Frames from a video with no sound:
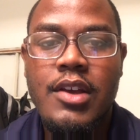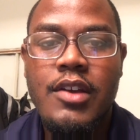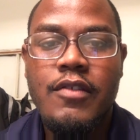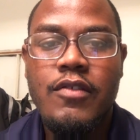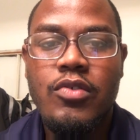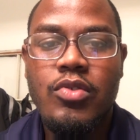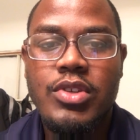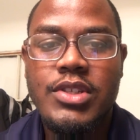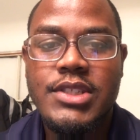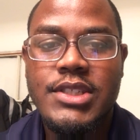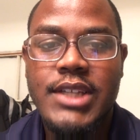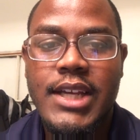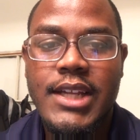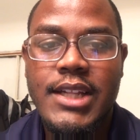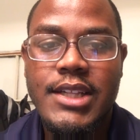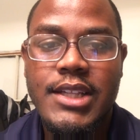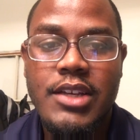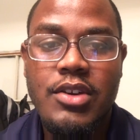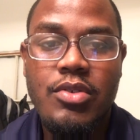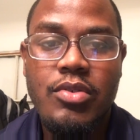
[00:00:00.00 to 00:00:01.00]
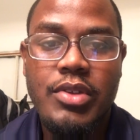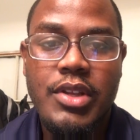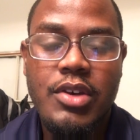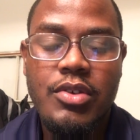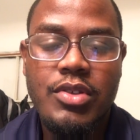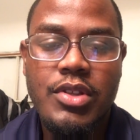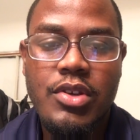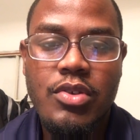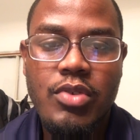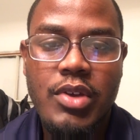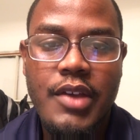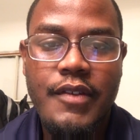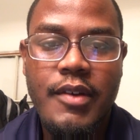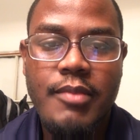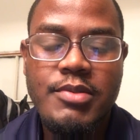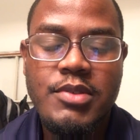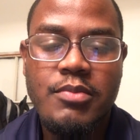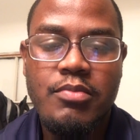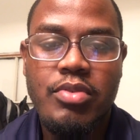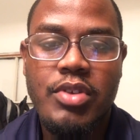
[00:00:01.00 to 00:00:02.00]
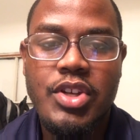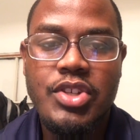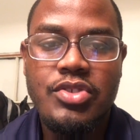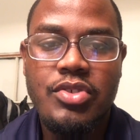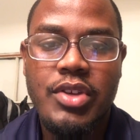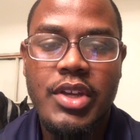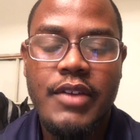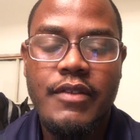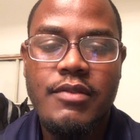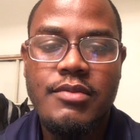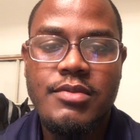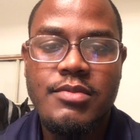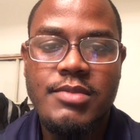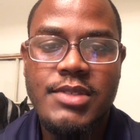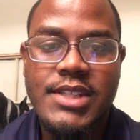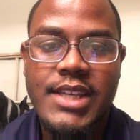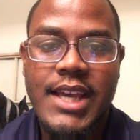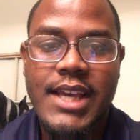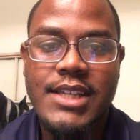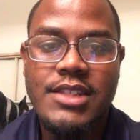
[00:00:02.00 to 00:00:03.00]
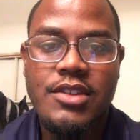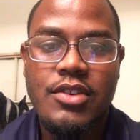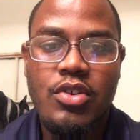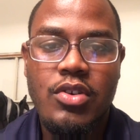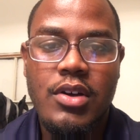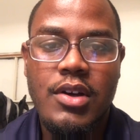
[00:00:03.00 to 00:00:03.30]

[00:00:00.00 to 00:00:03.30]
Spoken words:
Florida State that they'll give up some pressure and give up some sacks.